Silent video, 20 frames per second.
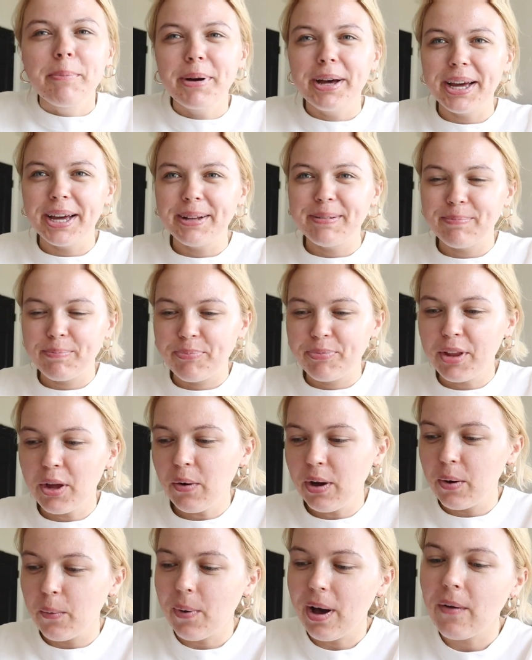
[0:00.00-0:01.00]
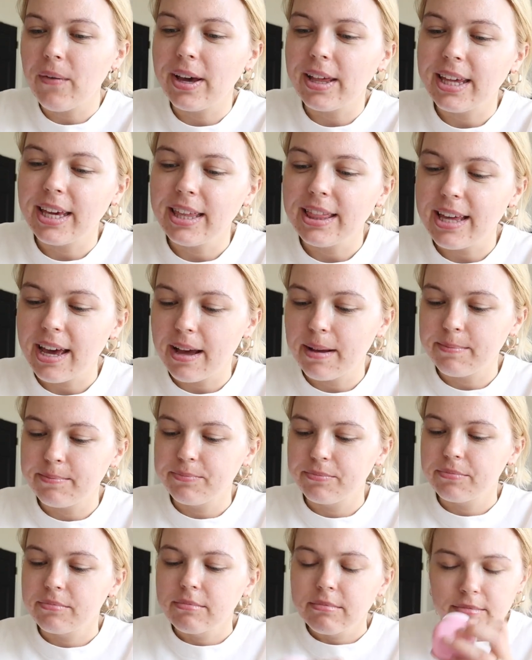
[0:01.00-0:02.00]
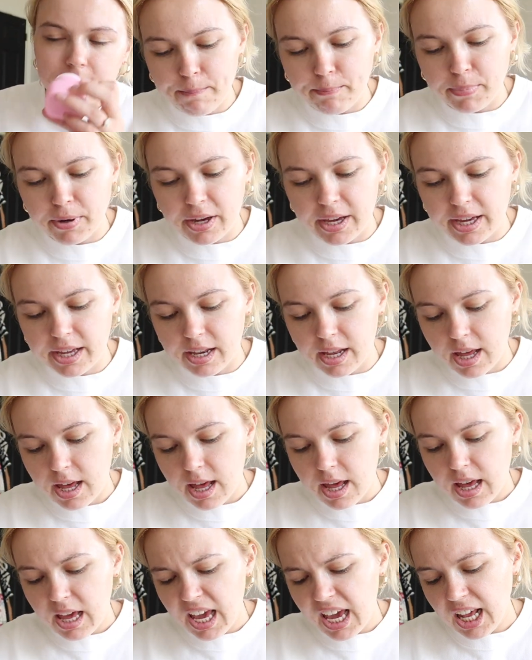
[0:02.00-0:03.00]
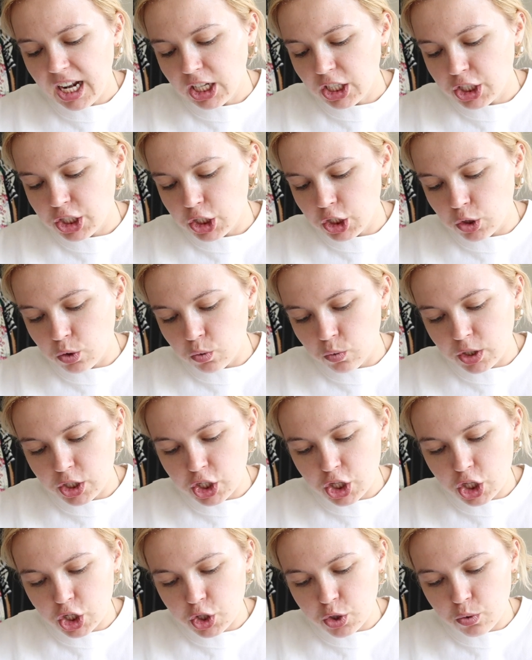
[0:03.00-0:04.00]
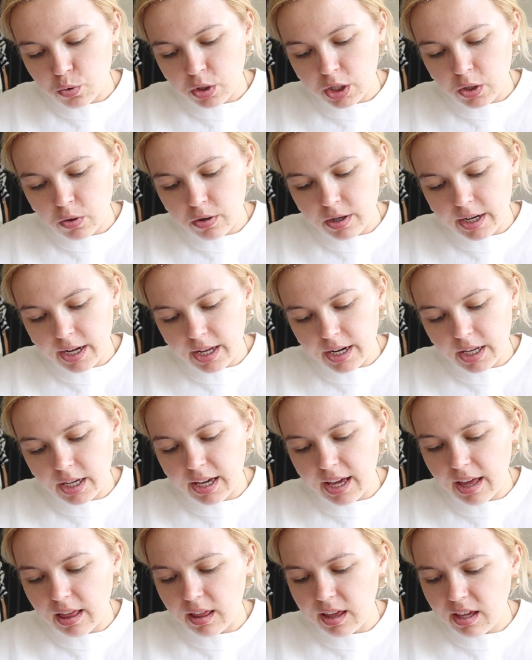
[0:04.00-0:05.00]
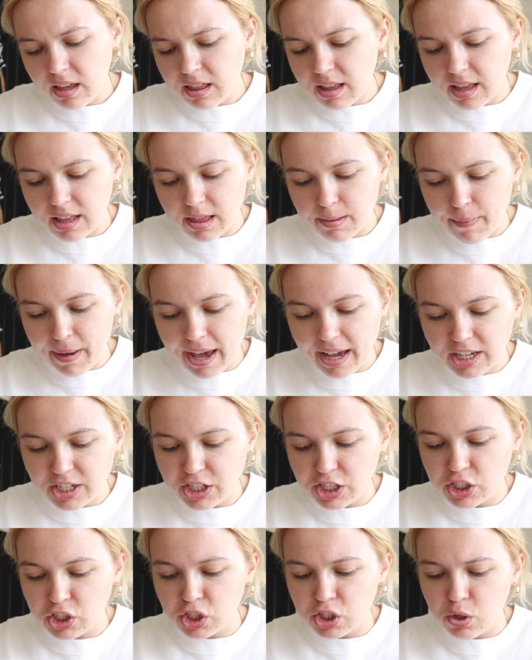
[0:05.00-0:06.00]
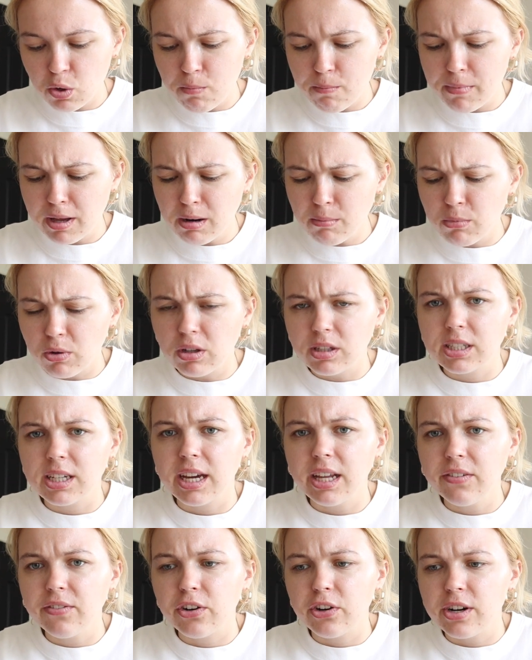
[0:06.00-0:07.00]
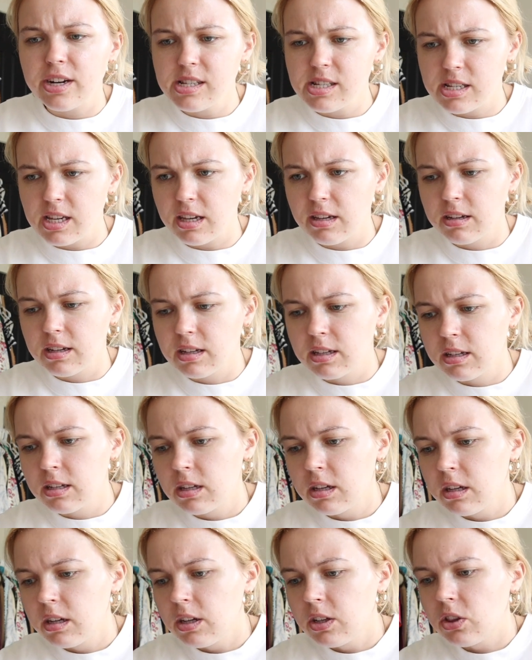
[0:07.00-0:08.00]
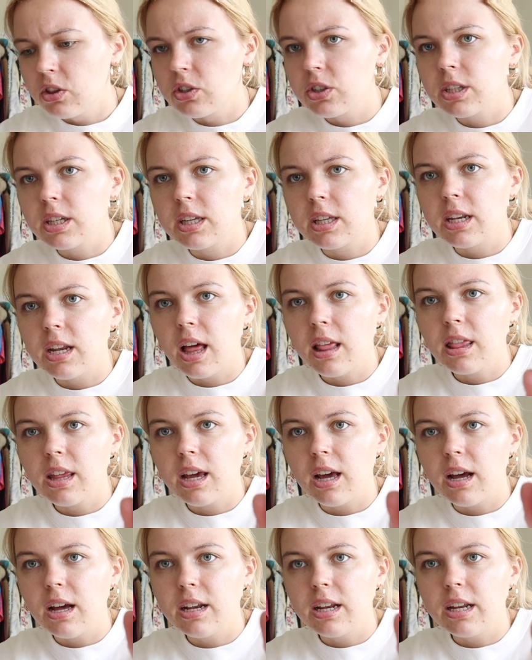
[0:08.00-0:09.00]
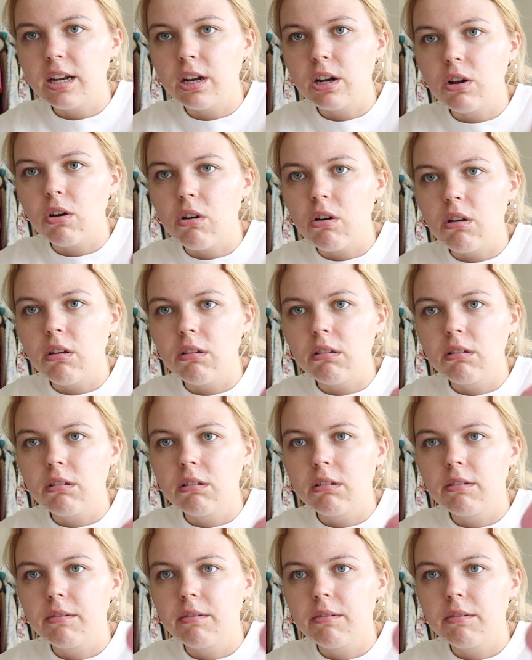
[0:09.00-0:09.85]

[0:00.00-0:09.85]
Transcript: but, okay, wow, I like that. But it'll do. It's the Truly Organic. I like that. The packaging is so minimal. It's kind of crazy. There's like nothing on it at all.